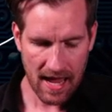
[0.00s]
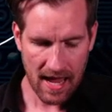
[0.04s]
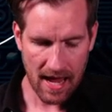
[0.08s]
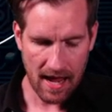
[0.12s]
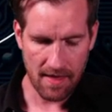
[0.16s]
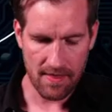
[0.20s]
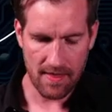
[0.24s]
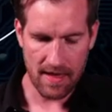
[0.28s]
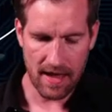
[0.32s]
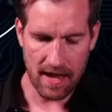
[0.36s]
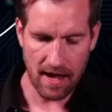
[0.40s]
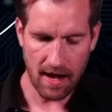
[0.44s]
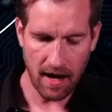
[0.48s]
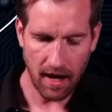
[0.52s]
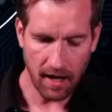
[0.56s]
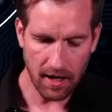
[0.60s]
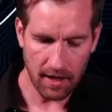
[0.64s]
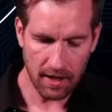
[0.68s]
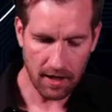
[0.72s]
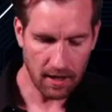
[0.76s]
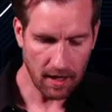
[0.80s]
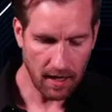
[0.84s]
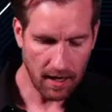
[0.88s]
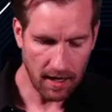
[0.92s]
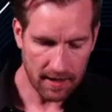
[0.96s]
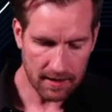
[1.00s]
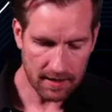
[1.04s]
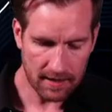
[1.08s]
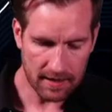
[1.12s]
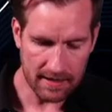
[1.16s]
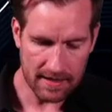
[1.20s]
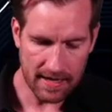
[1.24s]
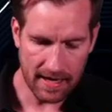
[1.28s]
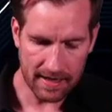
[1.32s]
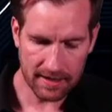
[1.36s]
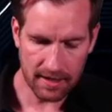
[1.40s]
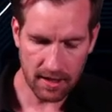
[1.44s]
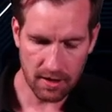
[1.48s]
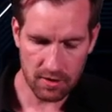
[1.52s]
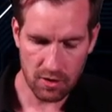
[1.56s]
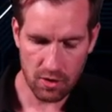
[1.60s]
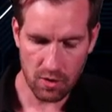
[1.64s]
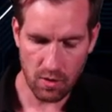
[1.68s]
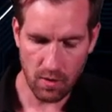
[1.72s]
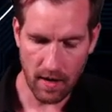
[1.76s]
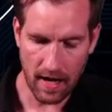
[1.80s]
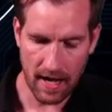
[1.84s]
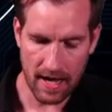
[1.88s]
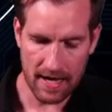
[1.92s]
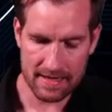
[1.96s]
and they are connected
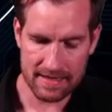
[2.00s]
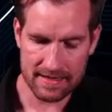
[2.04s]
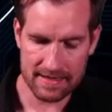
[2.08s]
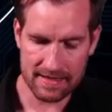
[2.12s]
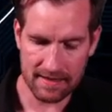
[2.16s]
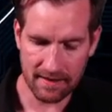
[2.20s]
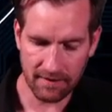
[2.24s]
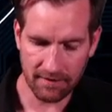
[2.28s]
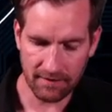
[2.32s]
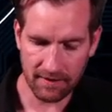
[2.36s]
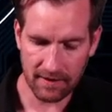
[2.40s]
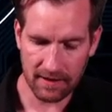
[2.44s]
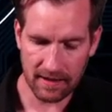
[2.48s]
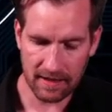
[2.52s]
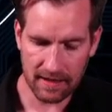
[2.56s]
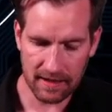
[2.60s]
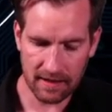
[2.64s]
to a different